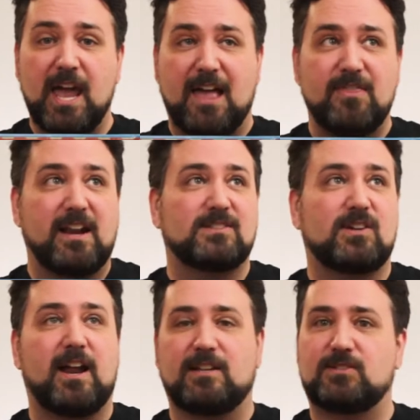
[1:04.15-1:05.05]
and then it's
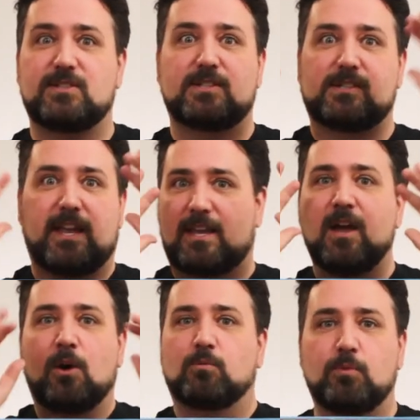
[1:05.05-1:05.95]
got, it's just this like
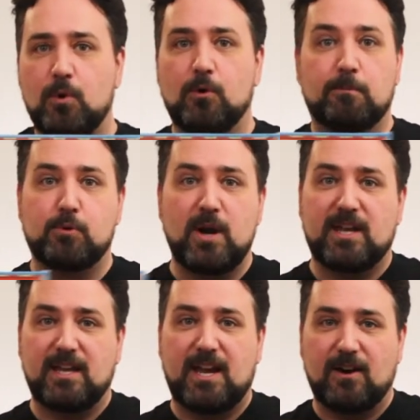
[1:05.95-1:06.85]

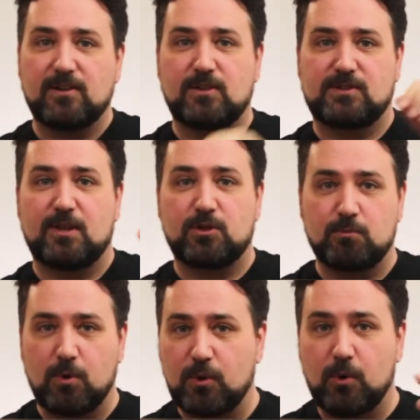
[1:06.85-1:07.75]
rule-breaking characters that
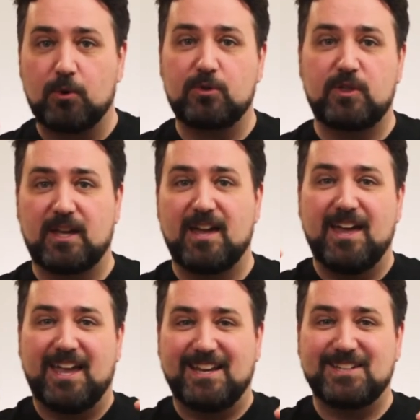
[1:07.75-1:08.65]
throw the whole thing
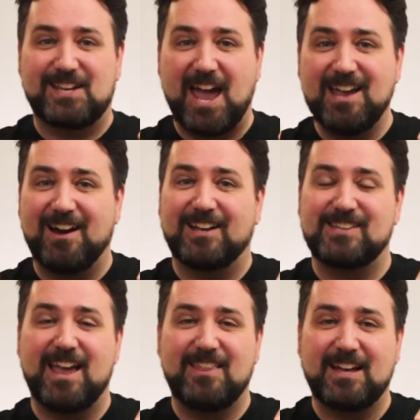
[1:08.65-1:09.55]
into chaos,
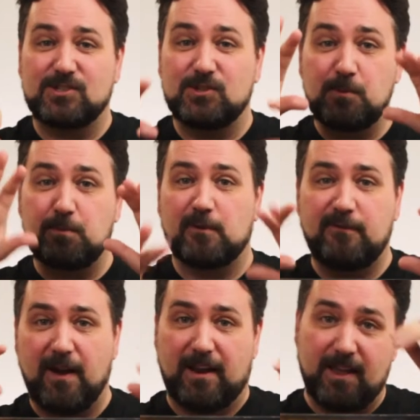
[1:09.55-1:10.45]
and that's super
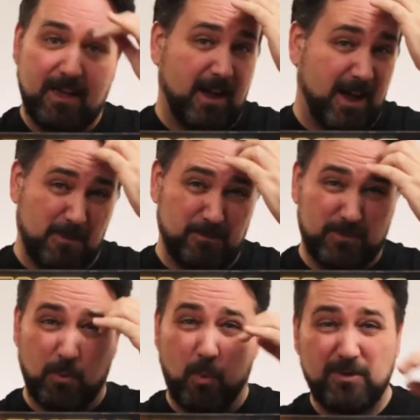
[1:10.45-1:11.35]
fun. Um,
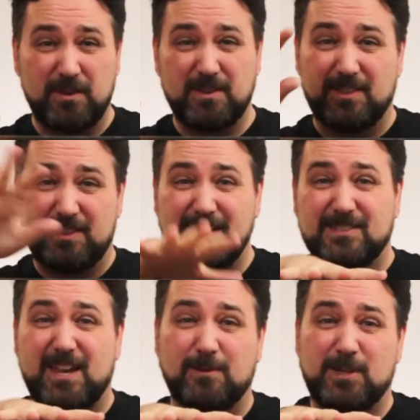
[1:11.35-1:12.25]
the one thing that
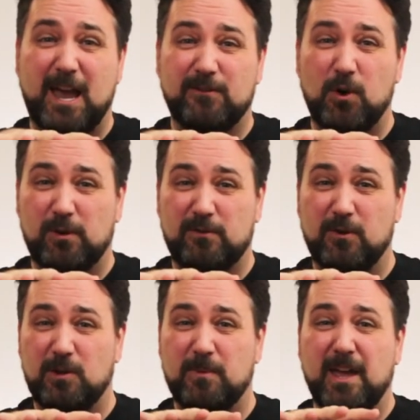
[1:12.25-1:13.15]
these games have going
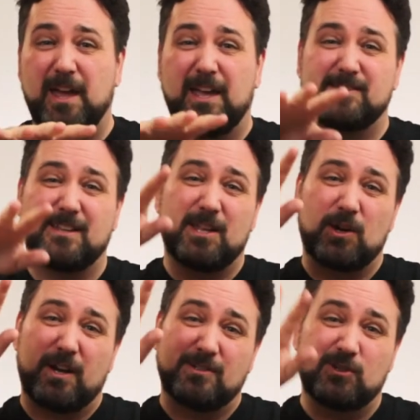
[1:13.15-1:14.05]
for them is that they're
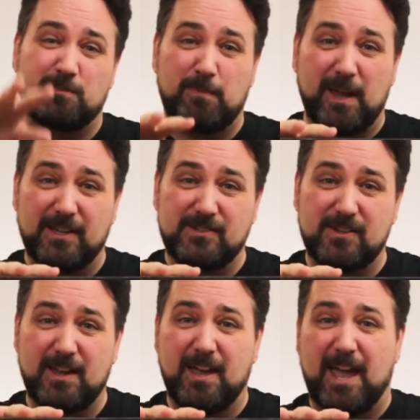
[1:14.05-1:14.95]
in
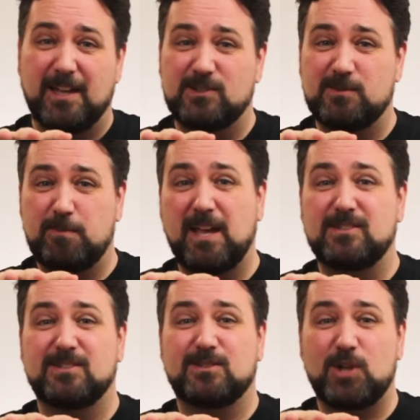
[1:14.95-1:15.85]
space, and
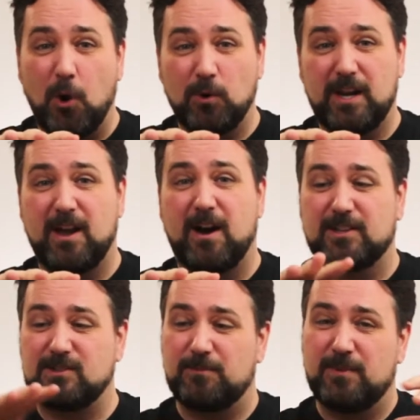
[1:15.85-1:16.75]
space is totally
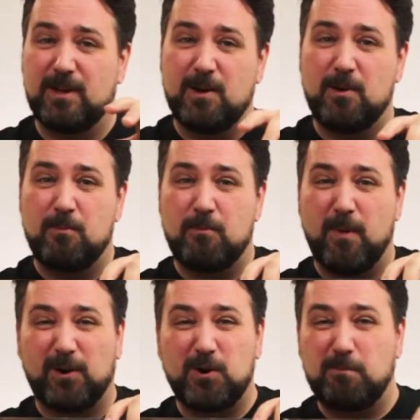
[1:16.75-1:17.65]
awesome.
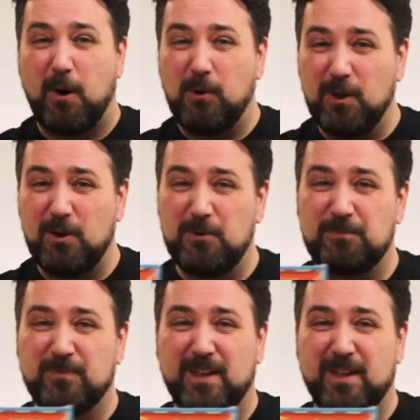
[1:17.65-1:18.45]
Marco Polo,